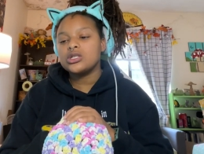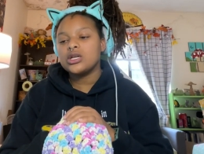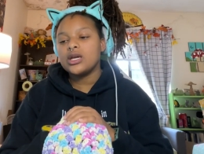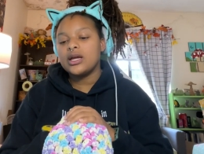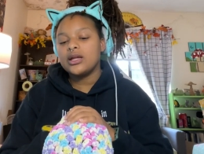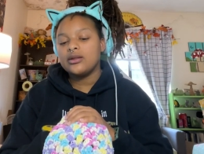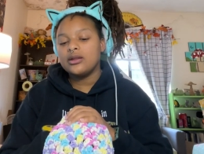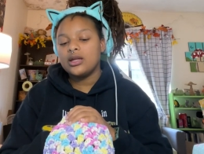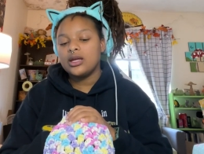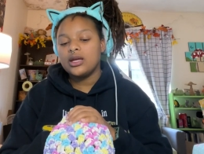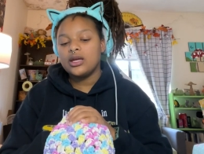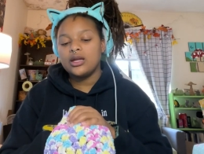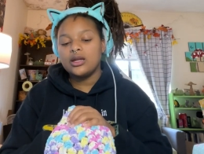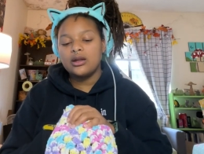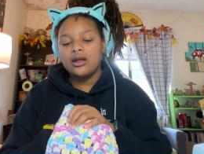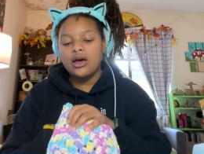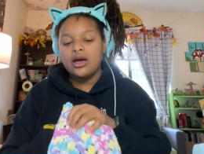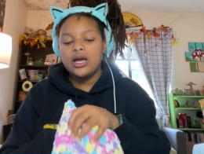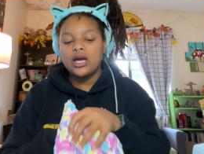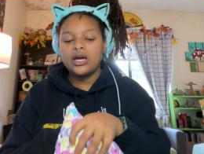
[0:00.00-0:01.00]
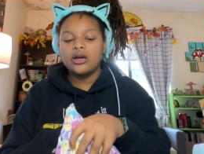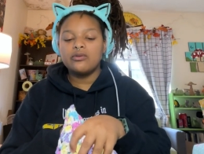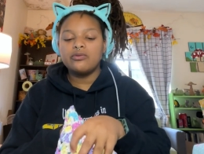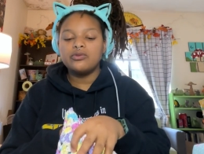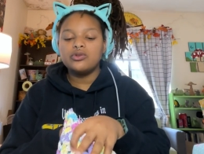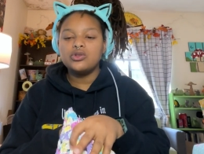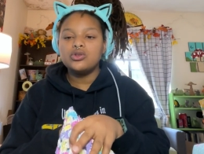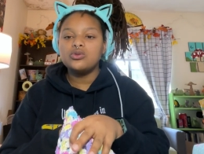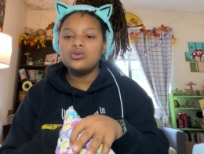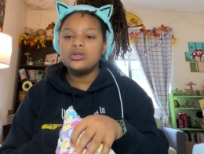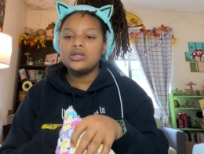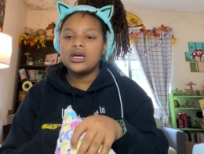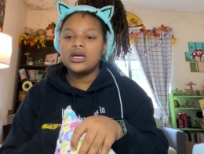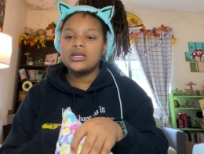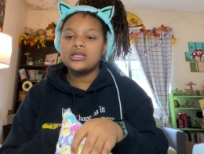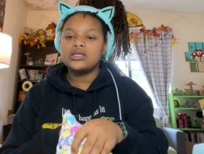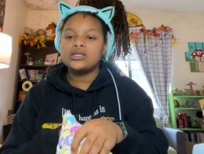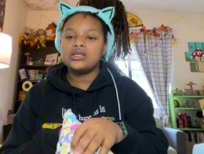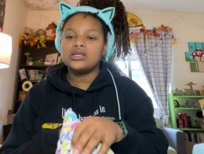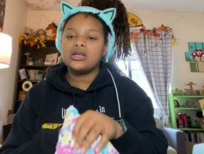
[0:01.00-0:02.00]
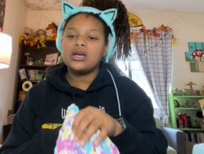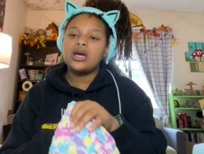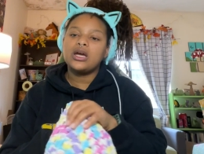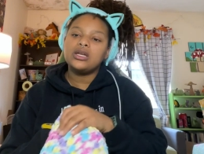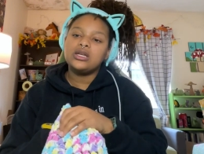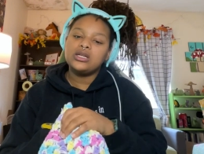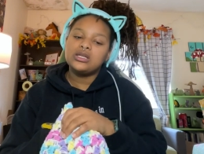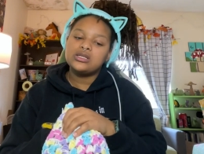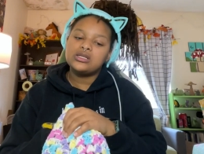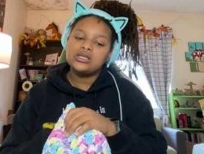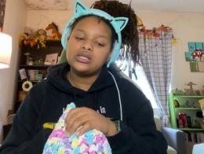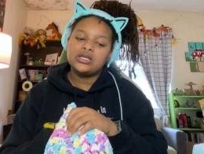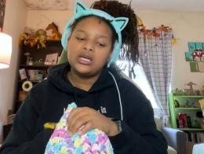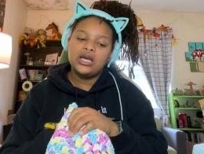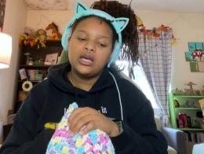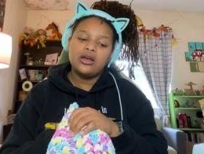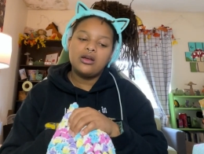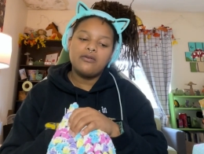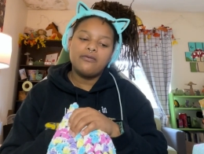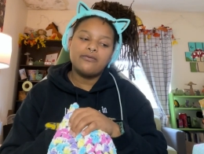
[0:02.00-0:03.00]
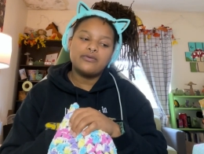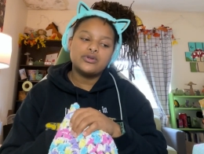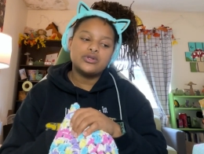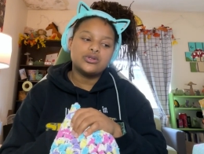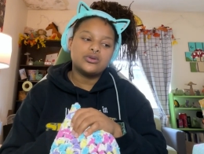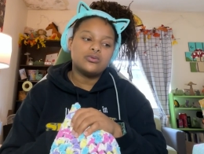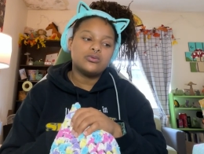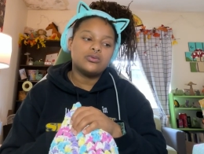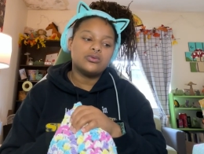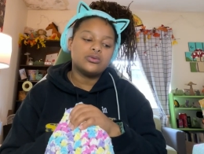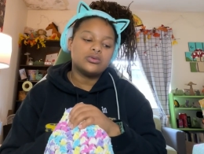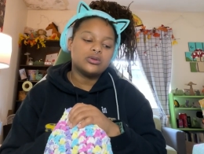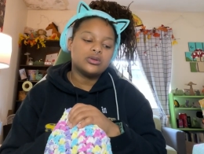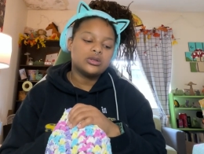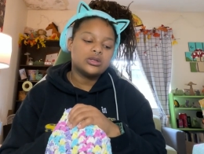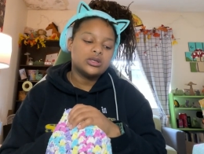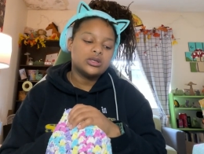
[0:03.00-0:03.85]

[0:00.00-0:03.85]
and then I have 2 tests I need to take for school.